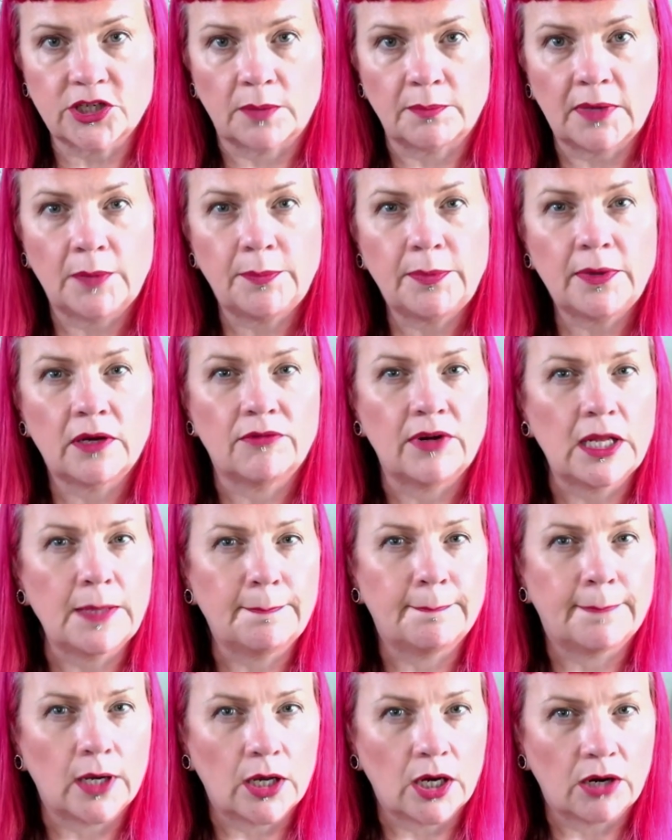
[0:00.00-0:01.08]
maybe a really
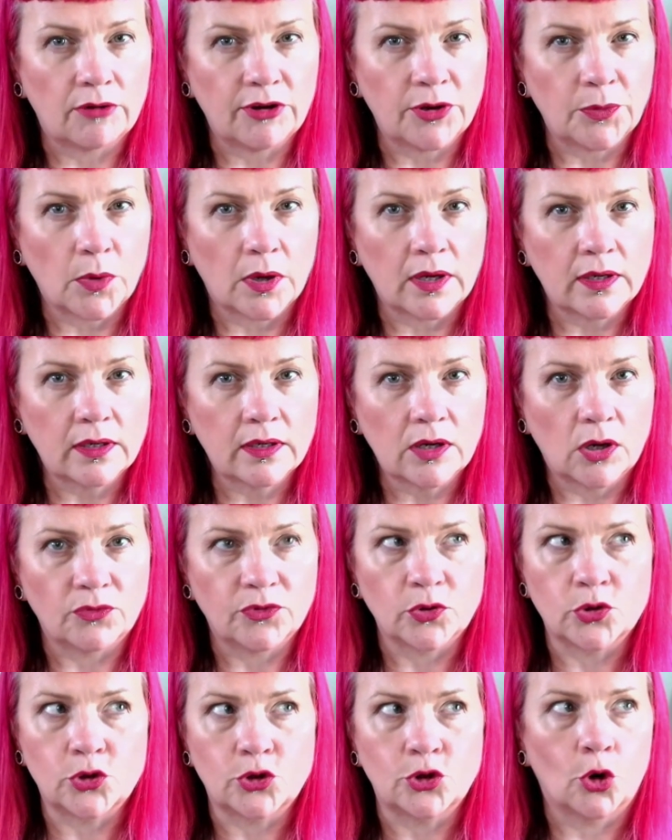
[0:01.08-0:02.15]
blurry one of your
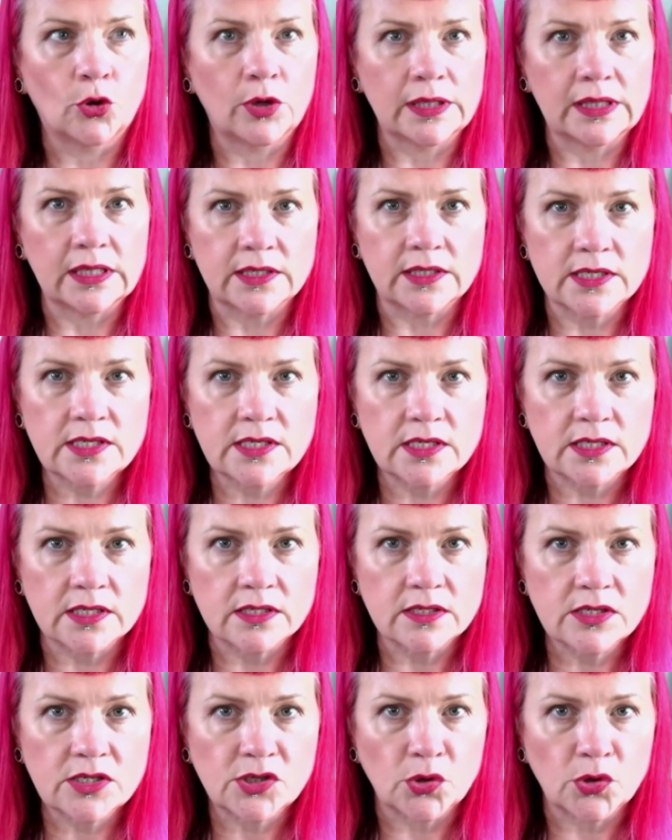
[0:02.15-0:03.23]
dog in the
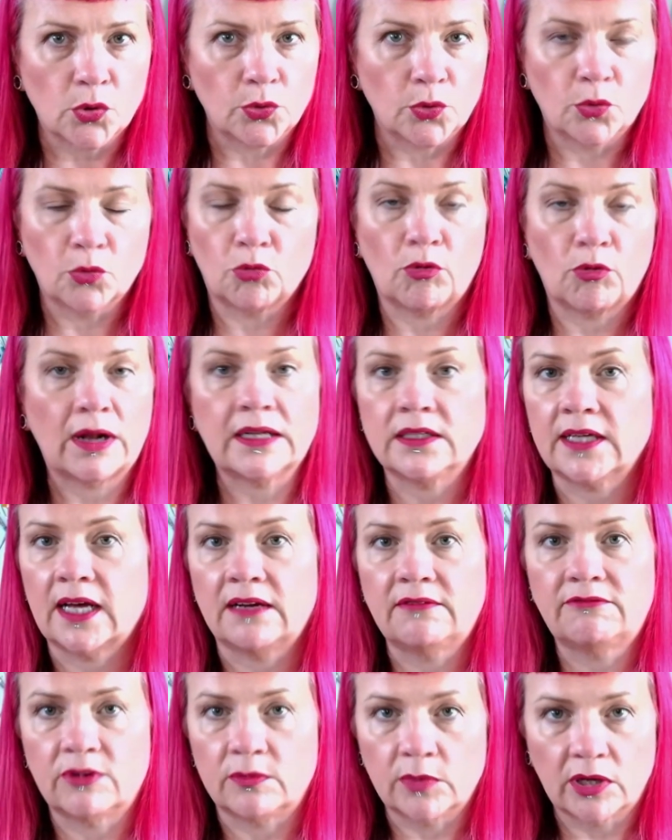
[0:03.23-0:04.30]
distance or your granddad
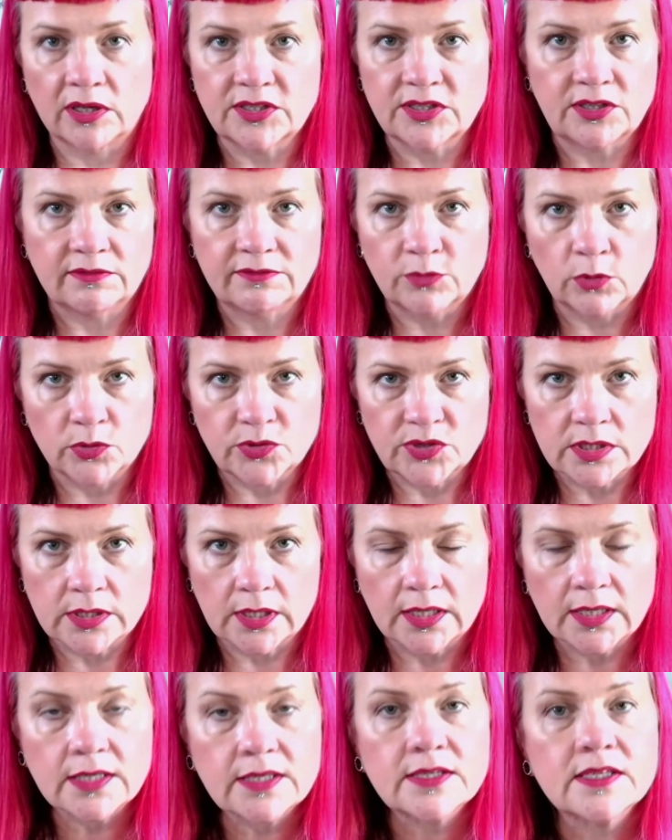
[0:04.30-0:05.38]
from
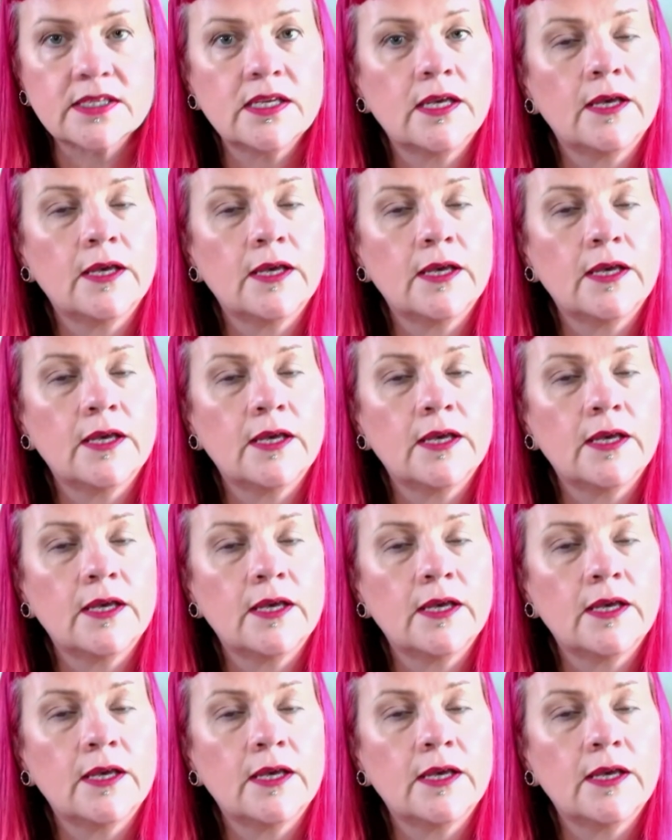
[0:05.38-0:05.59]
1946,